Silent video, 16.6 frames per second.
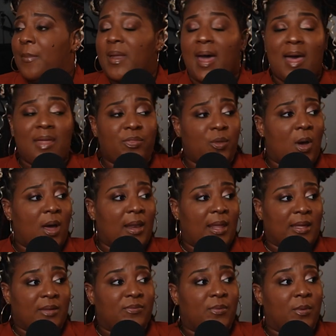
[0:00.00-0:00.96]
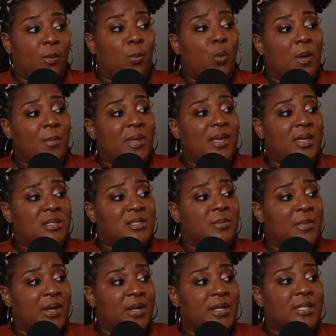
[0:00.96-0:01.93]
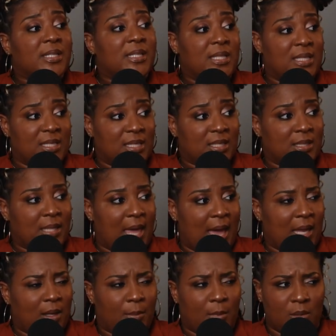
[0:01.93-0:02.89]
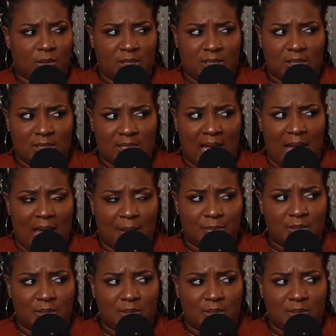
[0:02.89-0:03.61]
But I thought, like, if a woman gets married again, the alimony stops.